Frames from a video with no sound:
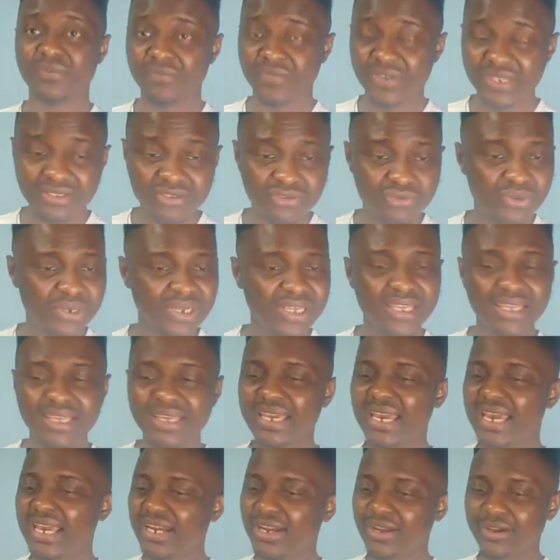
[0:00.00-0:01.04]
These
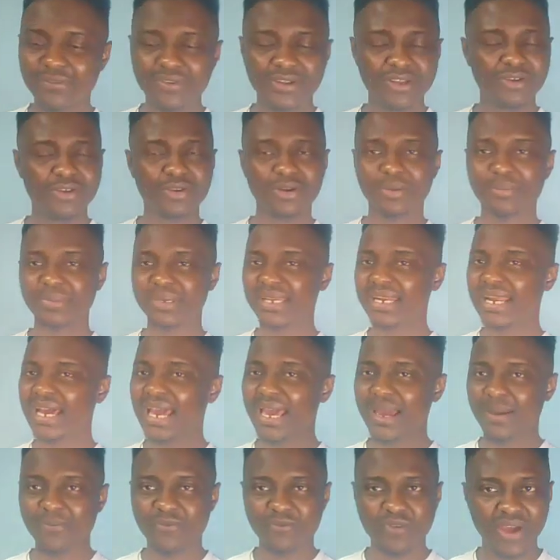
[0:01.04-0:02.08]
three, any of them come in,
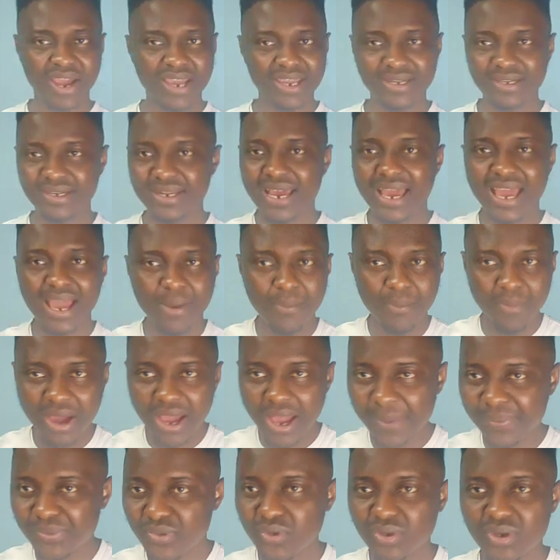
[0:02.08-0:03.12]
I am fine. I am
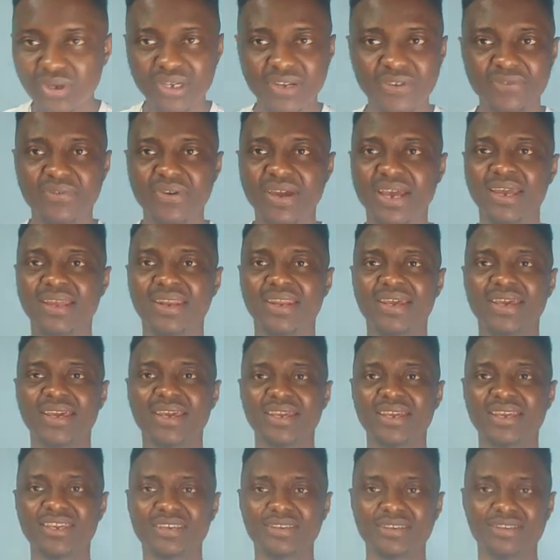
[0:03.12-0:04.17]
absolutely fine.
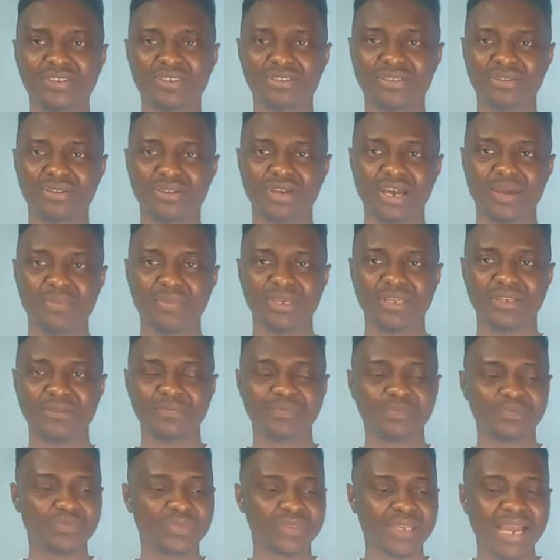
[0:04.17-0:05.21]
You know what I
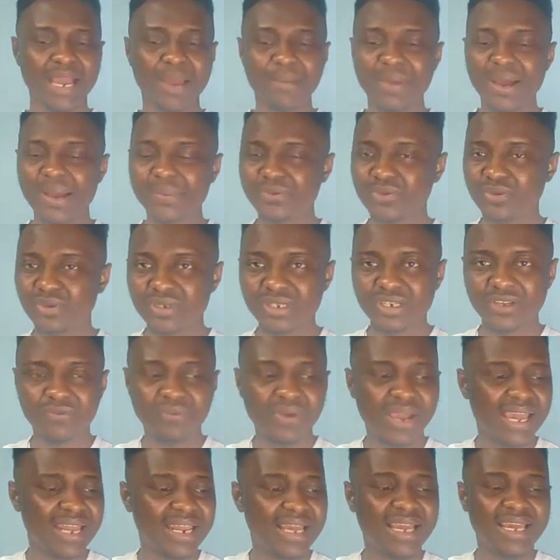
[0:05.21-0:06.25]
mean? I'm absolutely
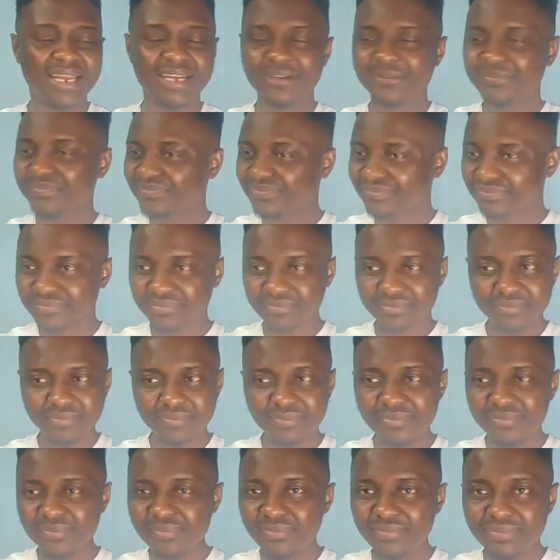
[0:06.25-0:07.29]
fine. And
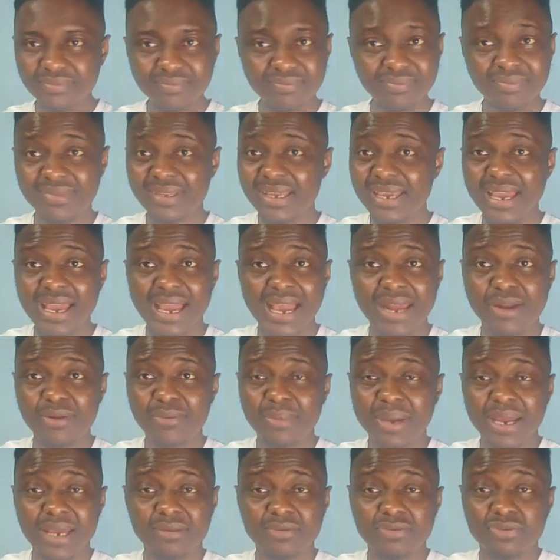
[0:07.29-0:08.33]
I
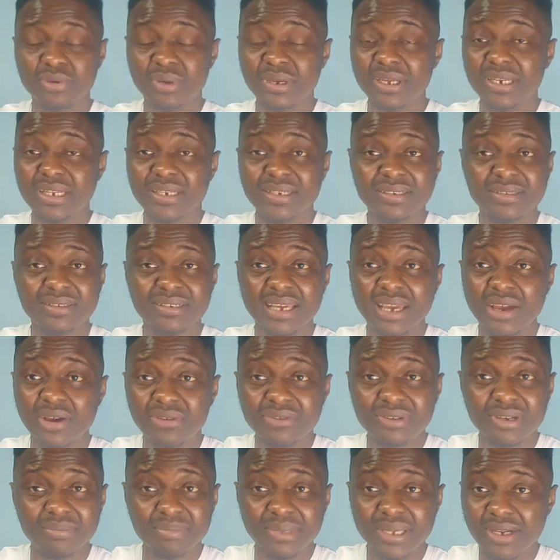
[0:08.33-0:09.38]
don't mind throwing in
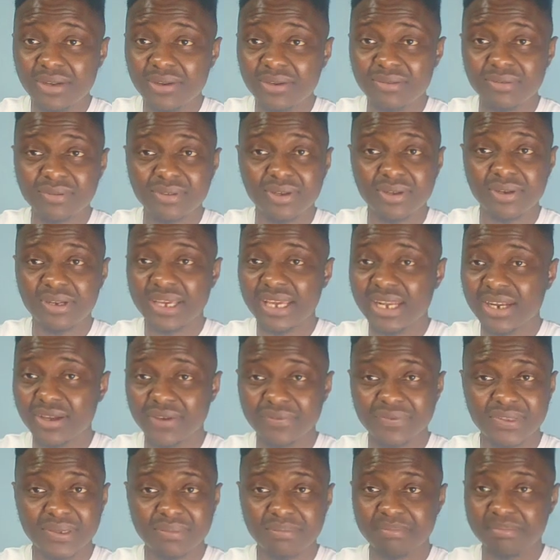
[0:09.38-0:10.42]
100 million on any
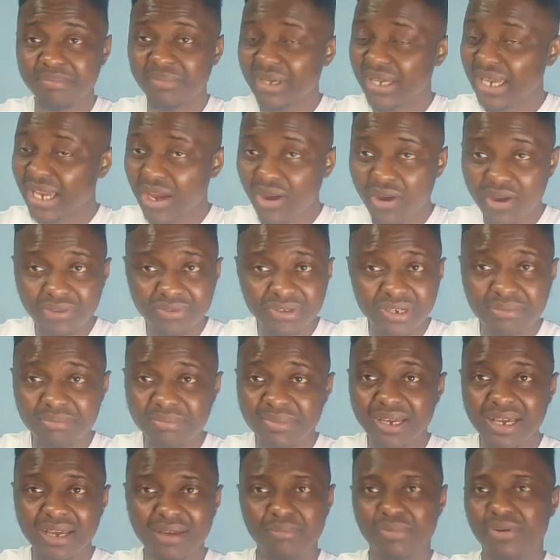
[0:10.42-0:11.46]
of them.
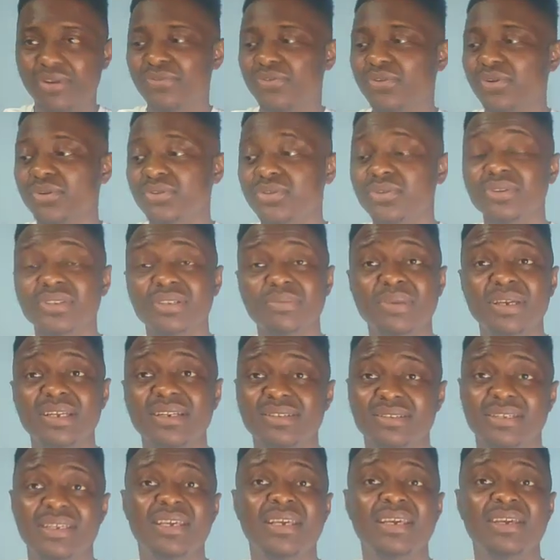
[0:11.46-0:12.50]
100, of course,
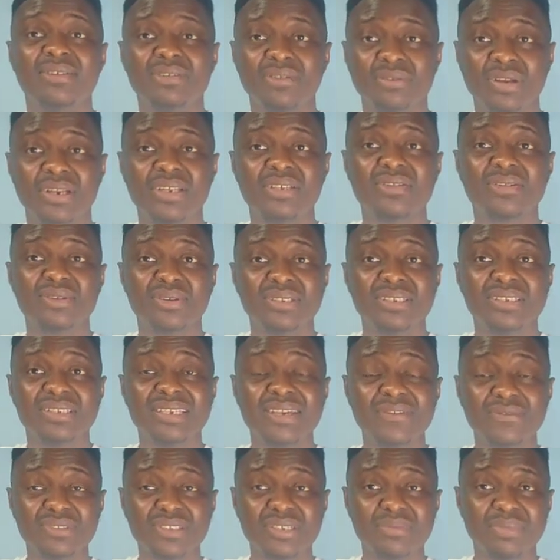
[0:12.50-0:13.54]
Osimhen release clause is
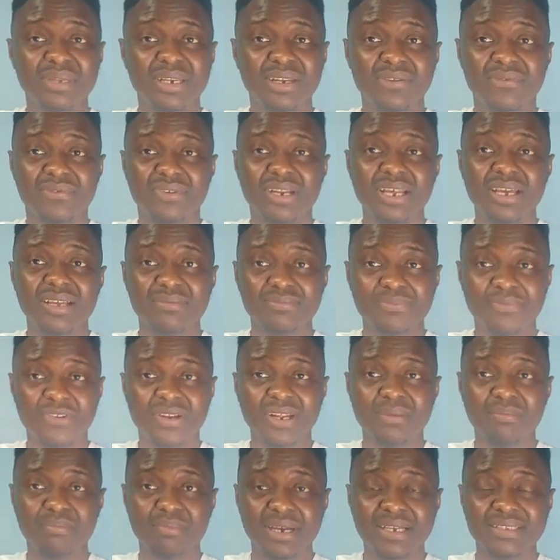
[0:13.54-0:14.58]
70 million for
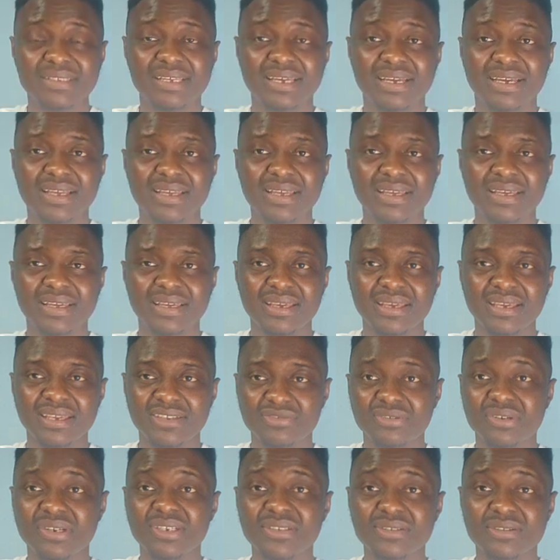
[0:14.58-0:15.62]
that matter.
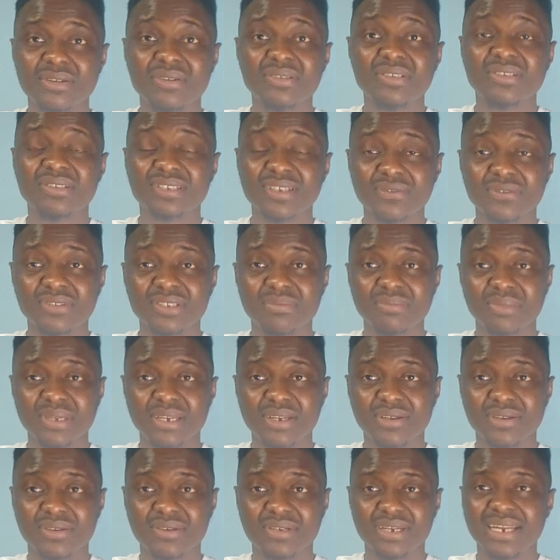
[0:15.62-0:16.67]
His release clause is 70
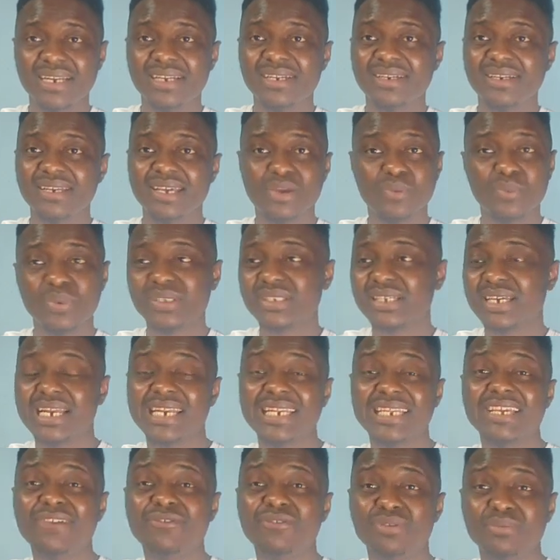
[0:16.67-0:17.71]
million, and which
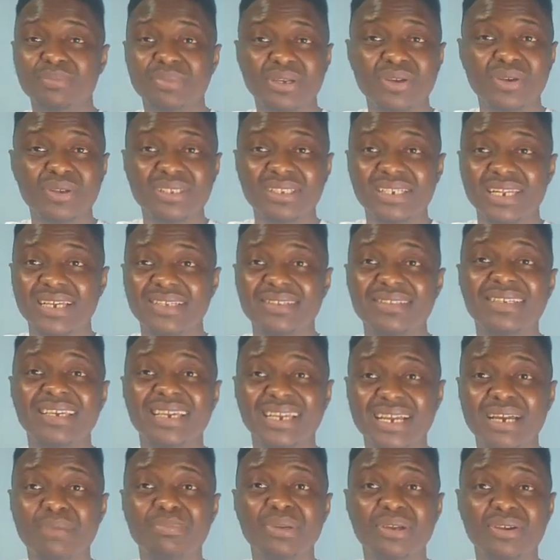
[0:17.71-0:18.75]
can even be gotten as,
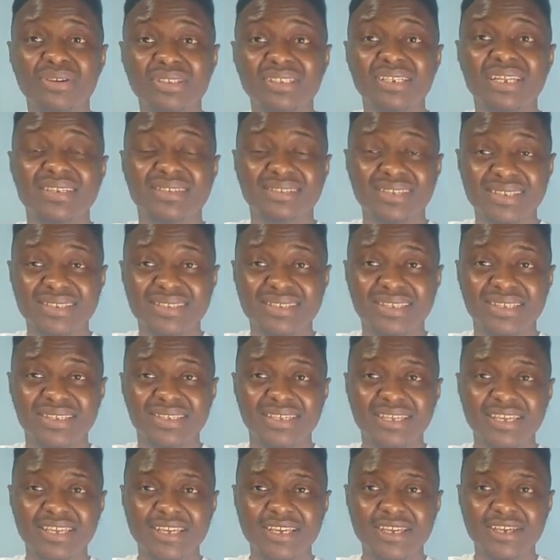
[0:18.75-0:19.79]
he can be gotten at 60.